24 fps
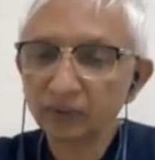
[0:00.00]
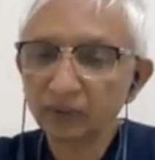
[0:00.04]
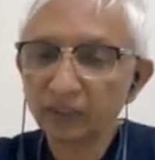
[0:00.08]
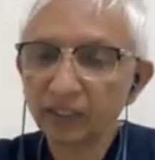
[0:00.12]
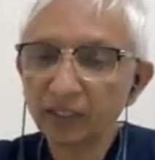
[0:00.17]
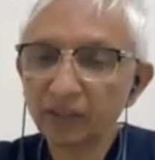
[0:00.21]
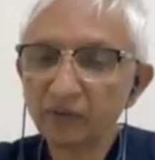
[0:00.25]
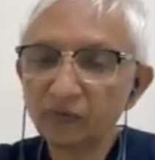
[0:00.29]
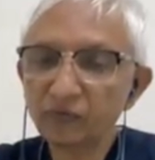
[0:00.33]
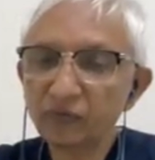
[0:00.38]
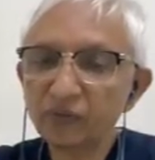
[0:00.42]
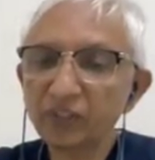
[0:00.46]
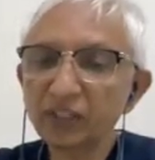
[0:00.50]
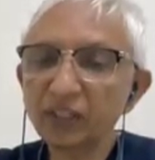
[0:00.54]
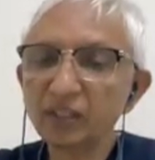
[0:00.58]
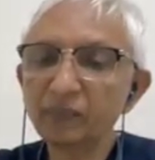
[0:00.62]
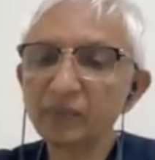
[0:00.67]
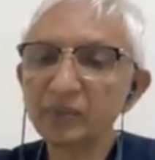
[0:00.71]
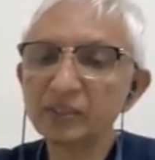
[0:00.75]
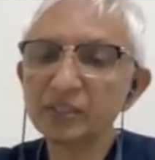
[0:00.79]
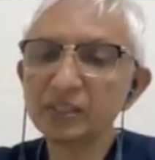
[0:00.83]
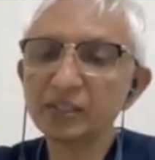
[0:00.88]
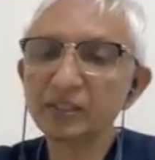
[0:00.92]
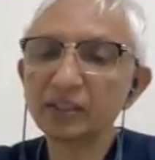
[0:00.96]
inferior
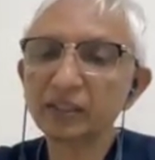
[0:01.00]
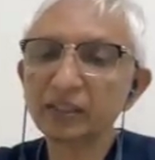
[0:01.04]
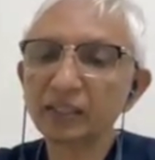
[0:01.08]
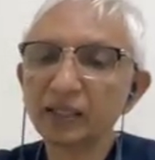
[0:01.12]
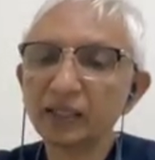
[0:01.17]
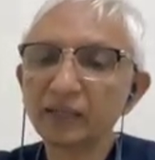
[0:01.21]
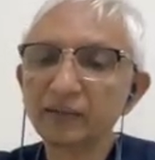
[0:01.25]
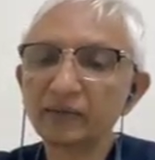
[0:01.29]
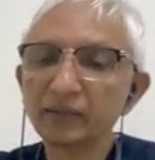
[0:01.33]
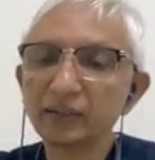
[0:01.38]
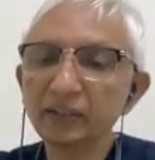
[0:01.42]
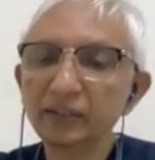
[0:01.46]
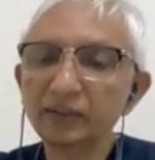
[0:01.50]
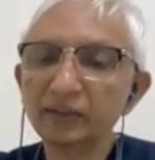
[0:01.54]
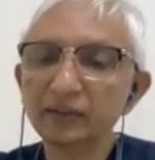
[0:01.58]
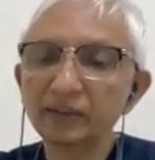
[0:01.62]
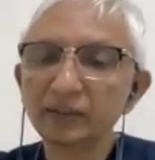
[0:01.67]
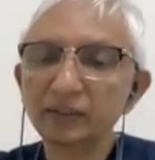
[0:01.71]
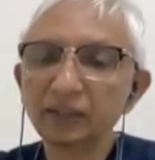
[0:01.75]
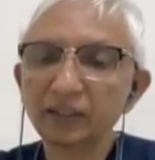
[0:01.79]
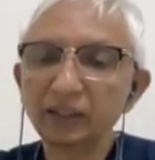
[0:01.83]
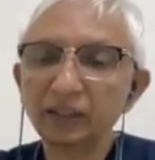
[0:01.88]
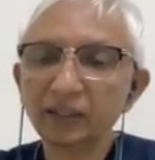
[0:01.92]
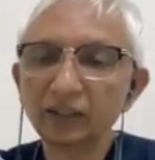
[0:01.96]
mesenteric artery,
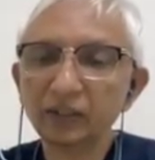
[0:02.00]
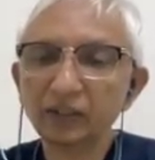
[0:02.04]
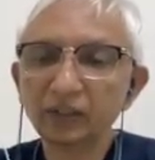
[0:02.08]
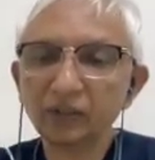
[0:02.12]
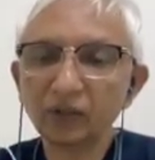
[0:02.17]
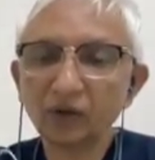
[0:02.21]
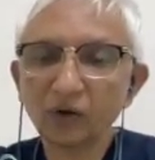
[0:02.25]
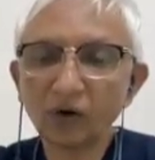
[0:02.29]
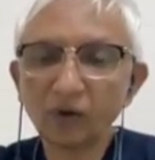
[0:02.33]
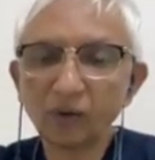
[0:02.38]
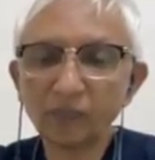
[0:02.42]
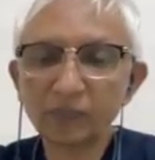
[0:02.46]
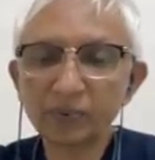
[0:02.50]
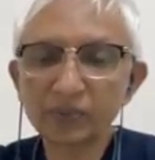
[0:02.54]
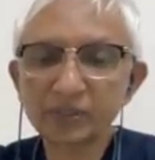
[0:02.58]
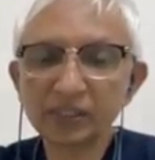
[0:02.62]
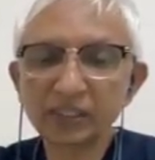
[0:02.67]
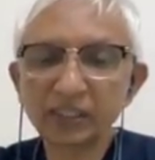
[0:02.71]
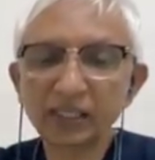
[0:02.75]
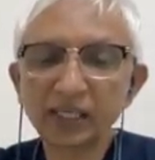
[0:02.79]
the opposite